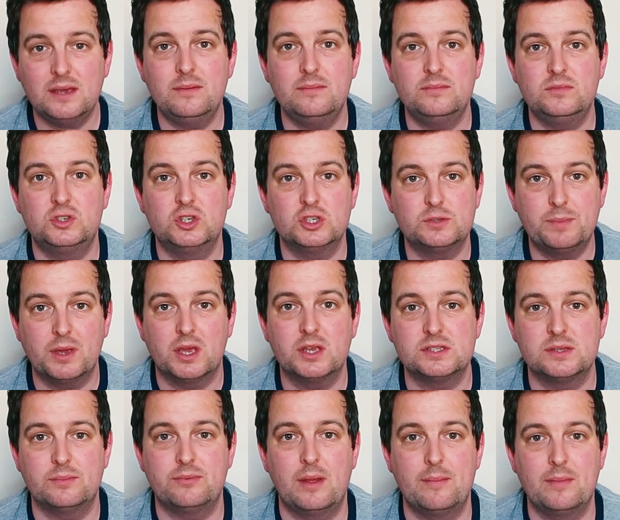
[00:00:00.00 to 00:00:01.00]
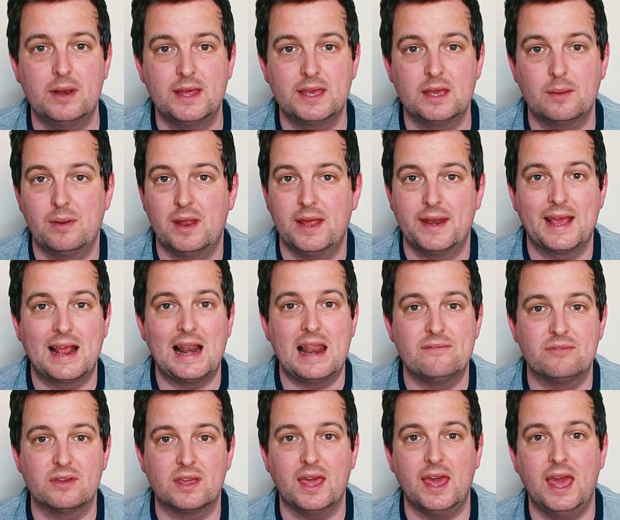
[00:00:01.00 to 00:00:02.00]
it just because the Premier League are playing a
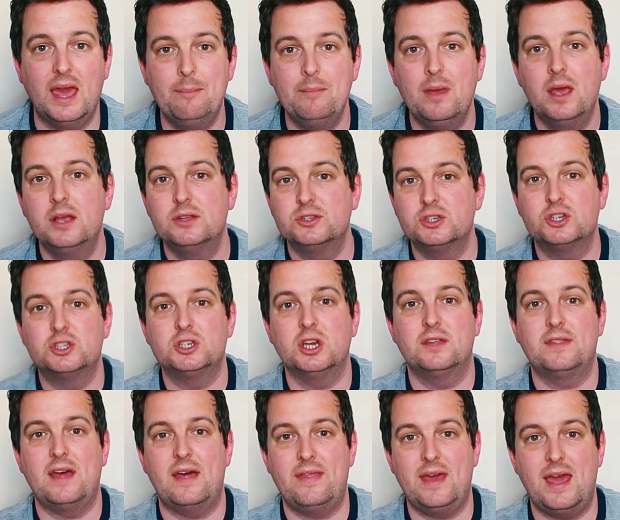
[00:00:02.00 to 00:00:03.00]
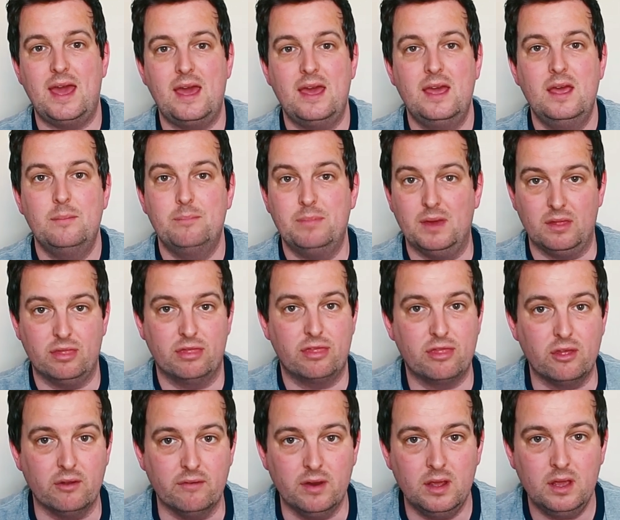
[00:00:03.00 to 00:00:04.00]
clever game to show that they're being
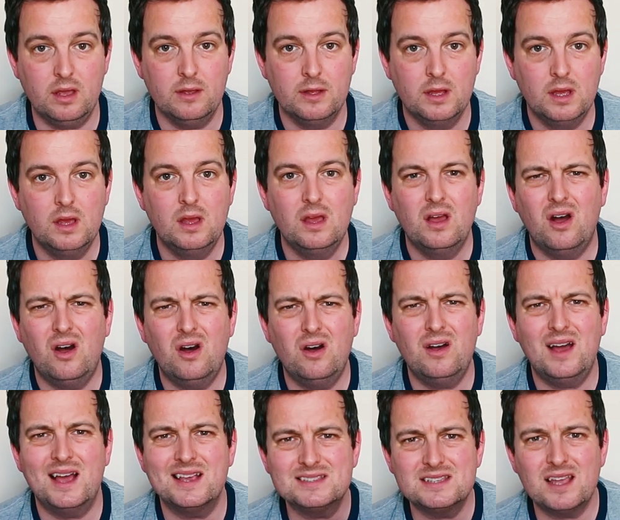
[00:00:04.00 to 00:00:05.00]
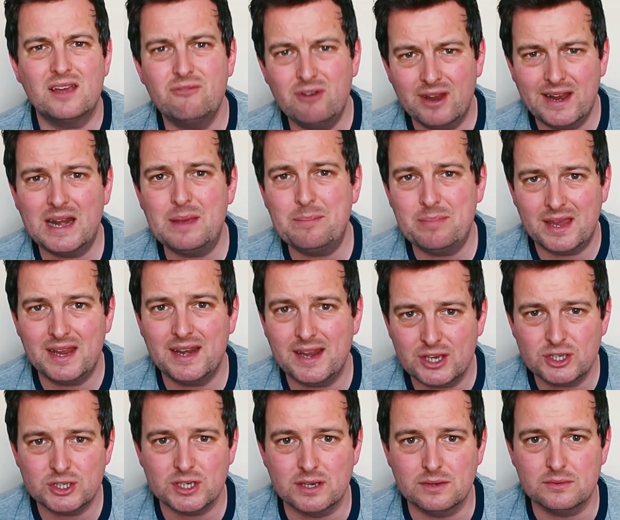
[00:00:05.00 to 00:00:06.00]
thorough? Or has there really been
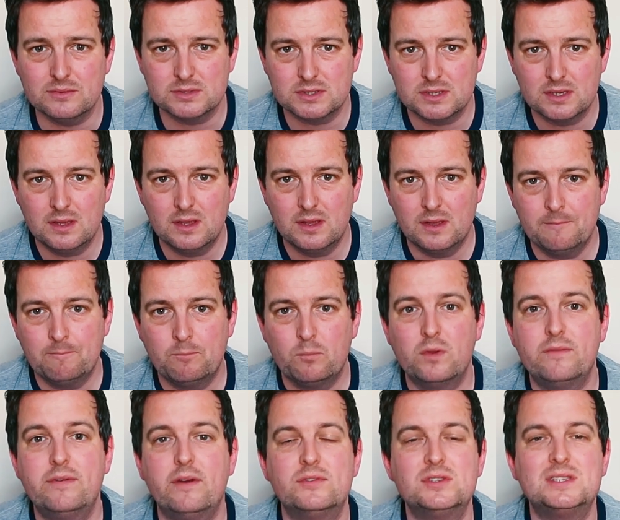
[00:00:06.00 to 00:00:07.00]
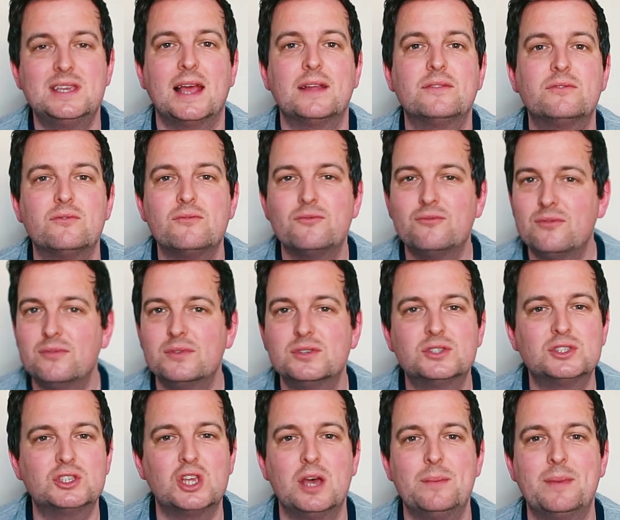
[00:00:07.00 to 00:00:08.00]
issues? We've obviously had
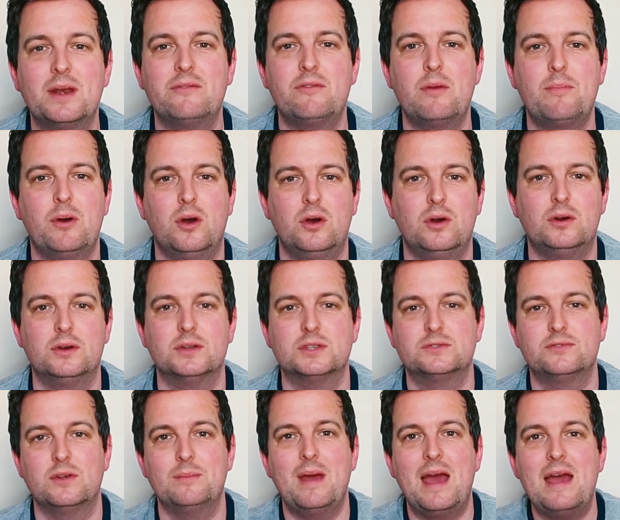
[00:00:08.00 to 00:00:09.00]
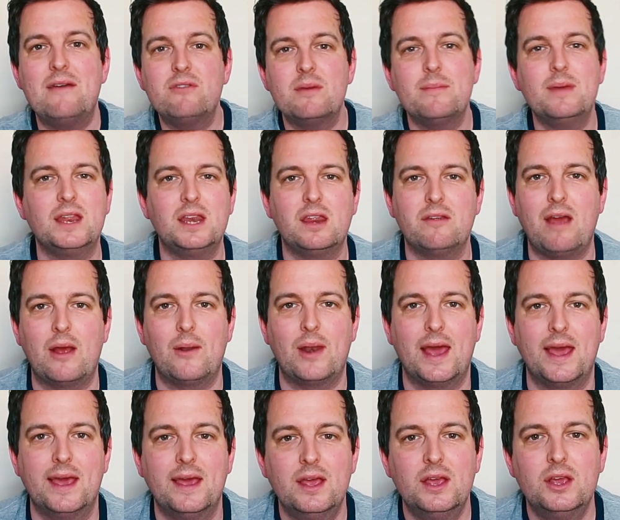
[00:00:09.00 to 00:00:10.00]
so many reports from every media
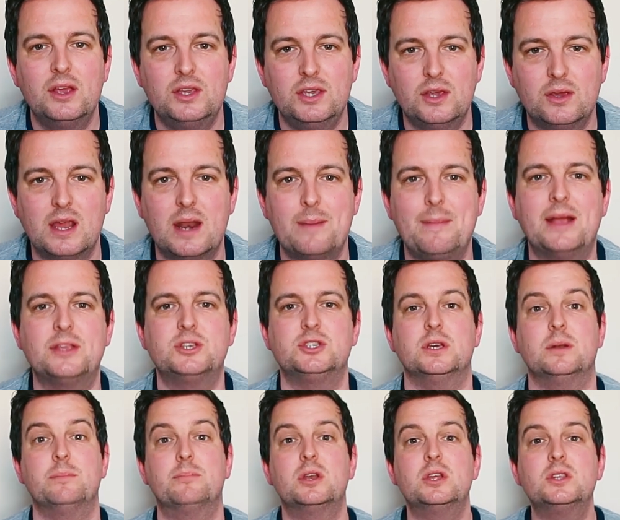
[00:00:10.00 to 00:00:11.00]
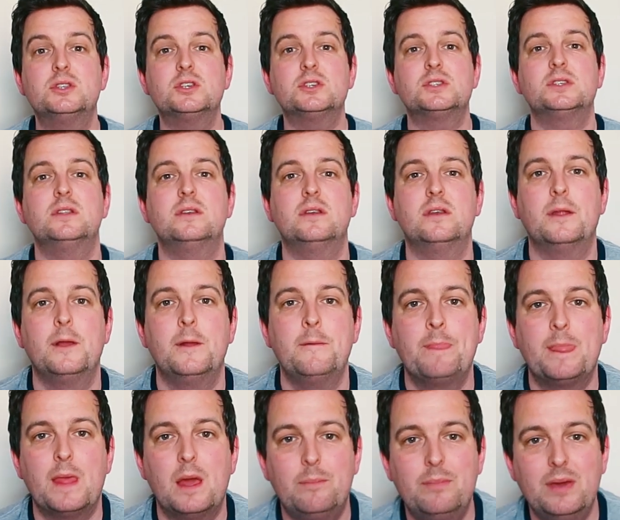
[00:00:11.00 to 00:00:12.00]
outlet you can imagine, but it doesn't
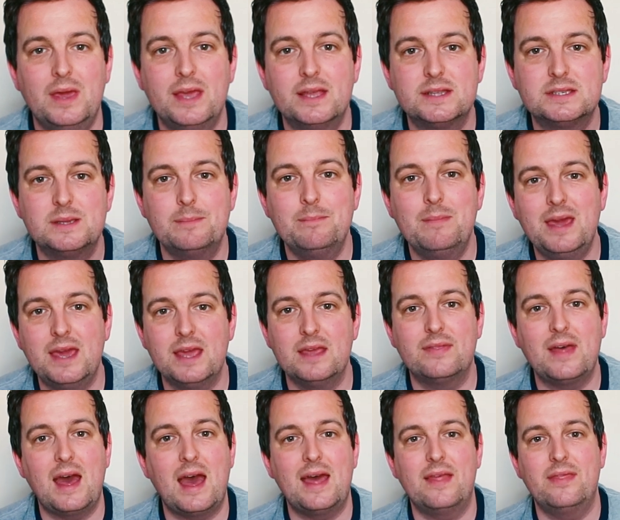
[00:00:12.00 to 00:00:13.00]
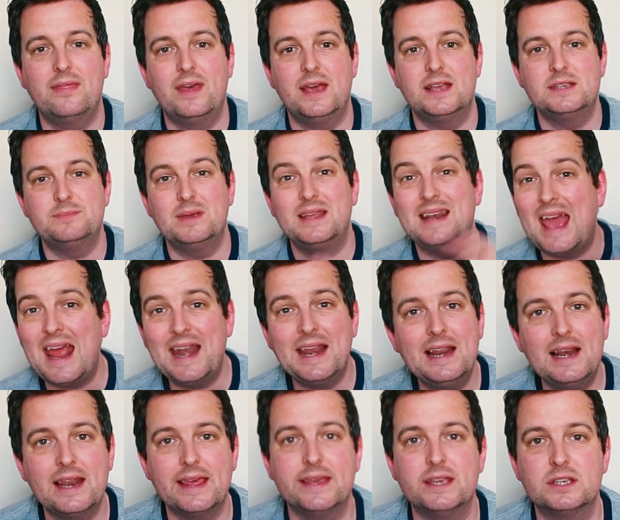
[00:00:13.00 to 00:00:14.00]
appear to me that there's been
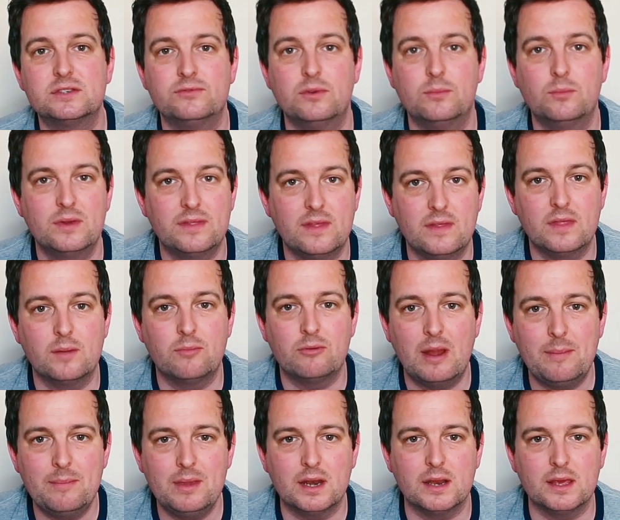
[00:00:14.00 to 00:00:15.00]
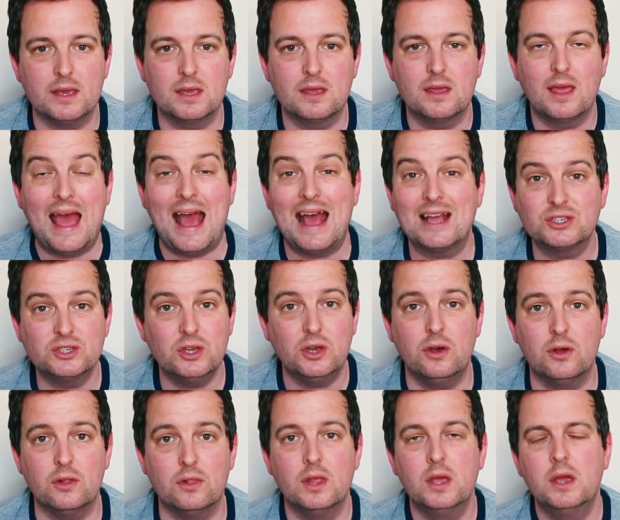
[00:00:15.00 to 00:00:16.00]
any leaks from within the Premier League at
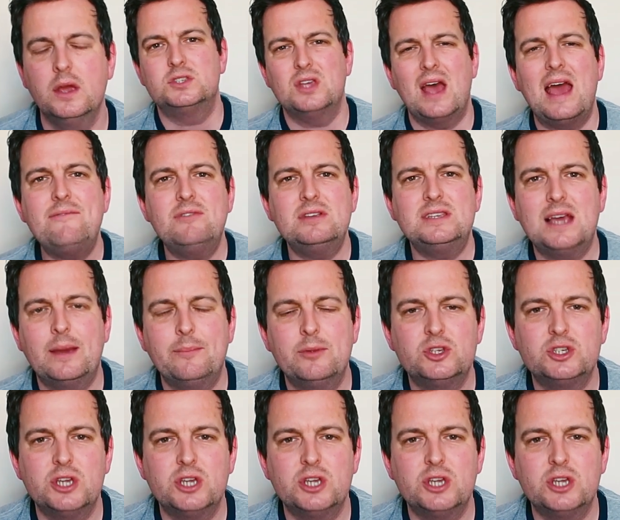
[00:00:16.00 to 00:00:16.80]
all. So every time a